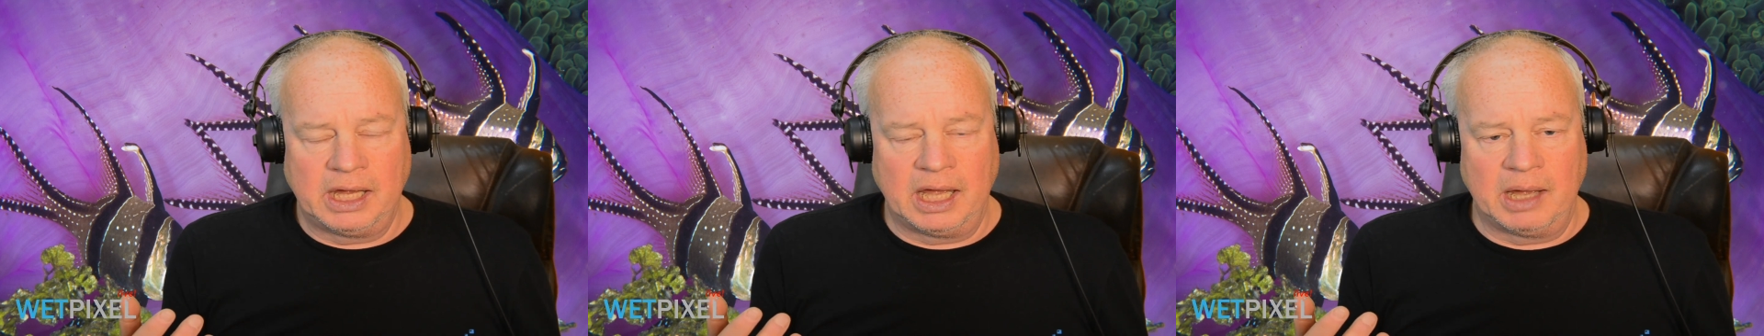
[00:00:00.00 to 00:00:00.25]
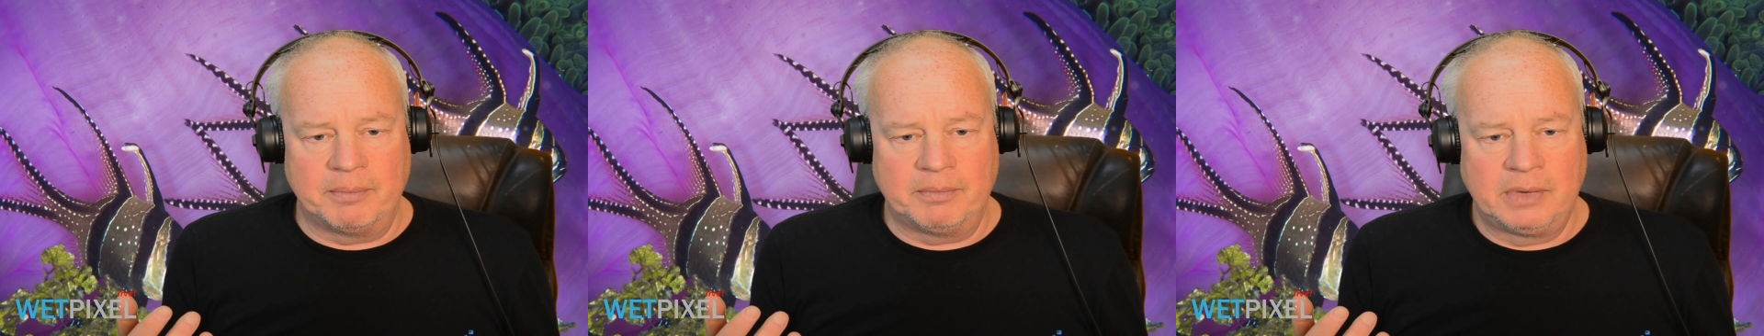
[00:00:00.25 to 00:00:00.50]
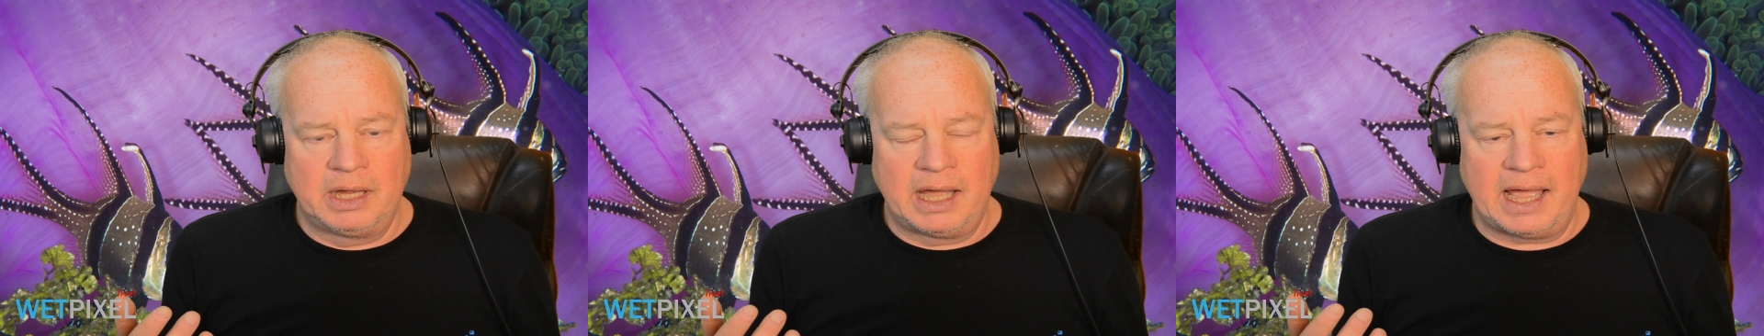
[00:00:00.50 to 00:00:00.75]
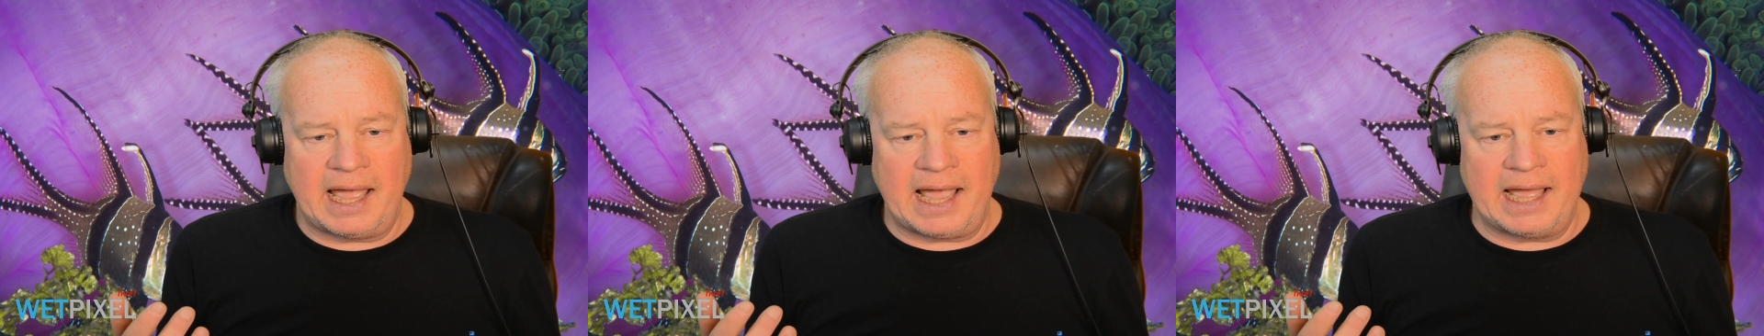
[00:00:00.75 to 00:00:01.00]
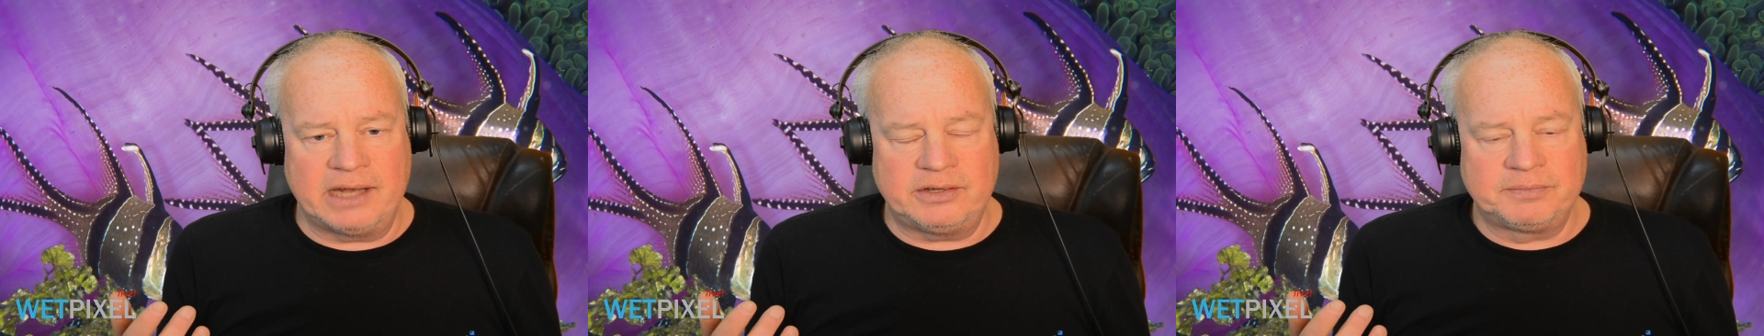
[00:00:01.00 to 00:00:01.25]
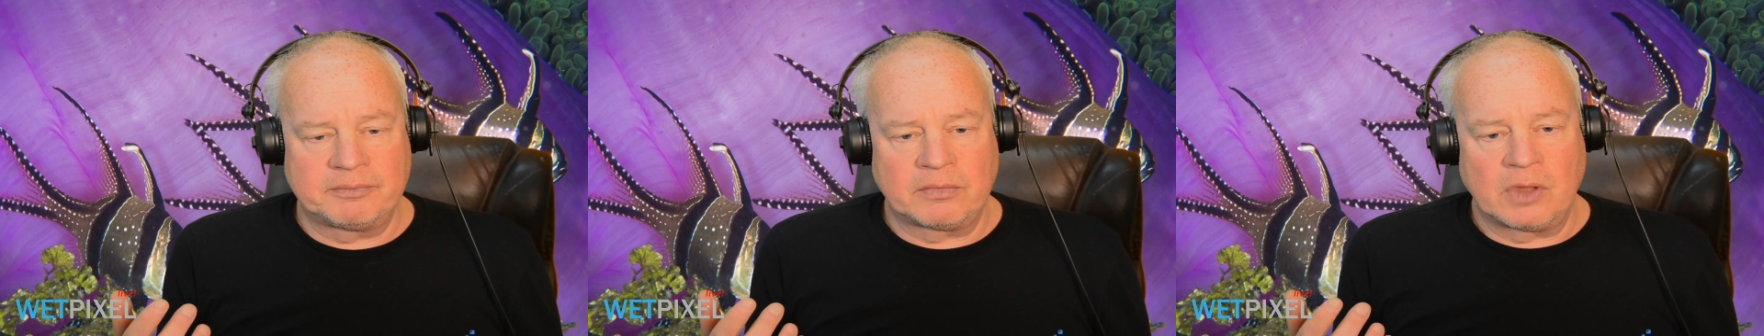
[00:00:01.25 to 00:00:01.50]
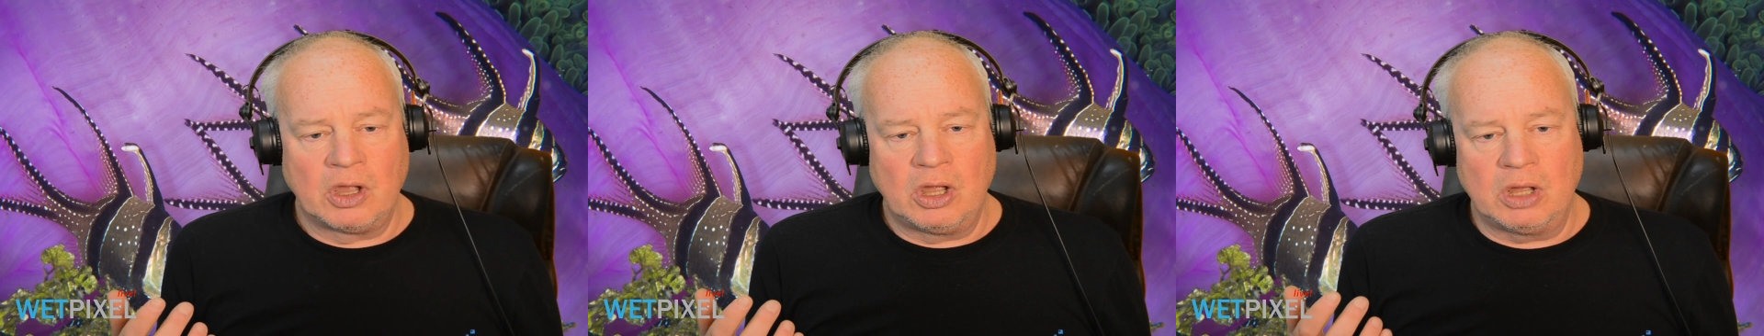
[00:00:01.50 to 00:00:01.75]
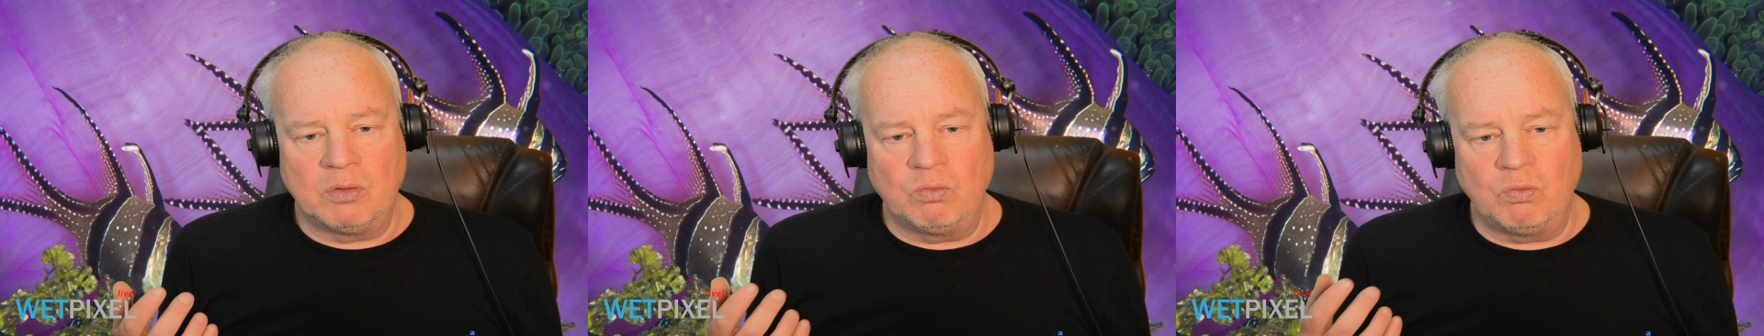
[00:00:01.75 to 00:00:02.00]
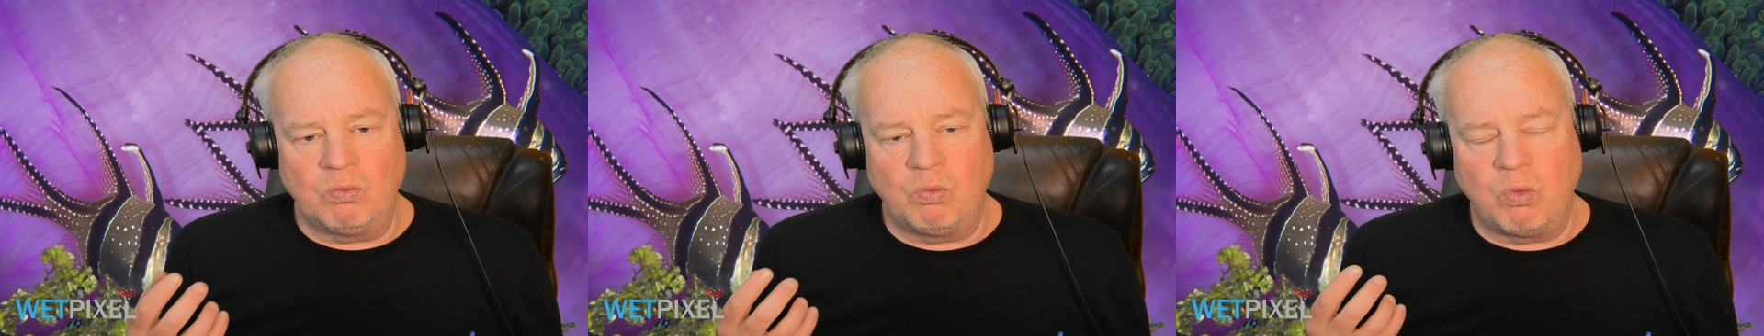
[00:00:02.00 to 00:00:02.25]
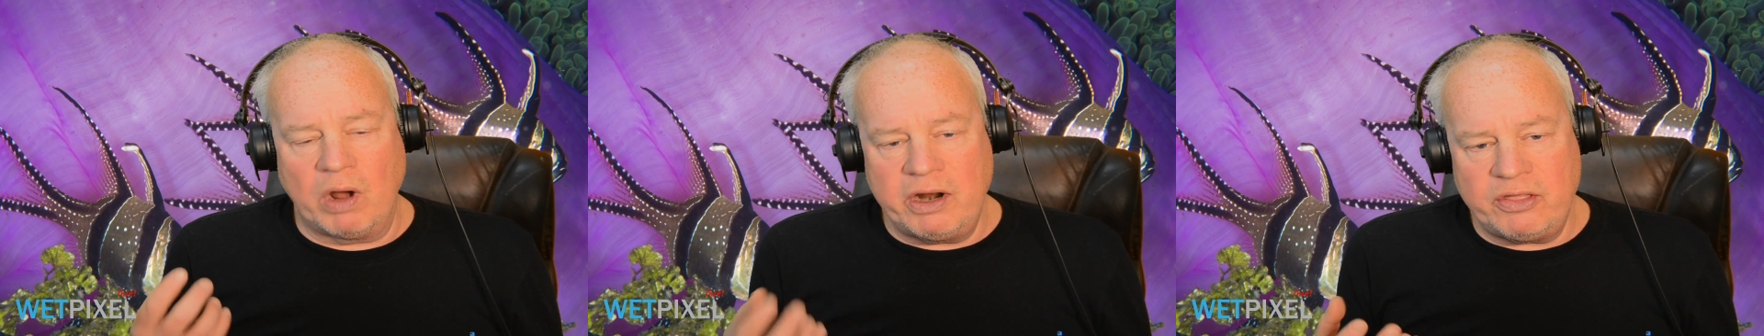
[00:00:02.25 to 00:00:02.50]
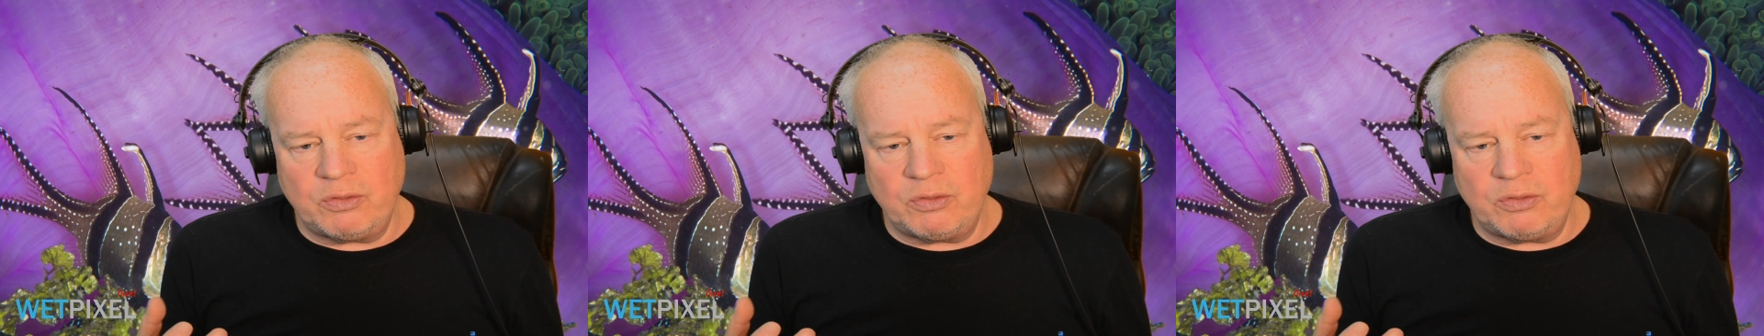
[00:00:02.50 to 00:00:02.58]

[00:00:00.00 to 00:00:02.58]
And one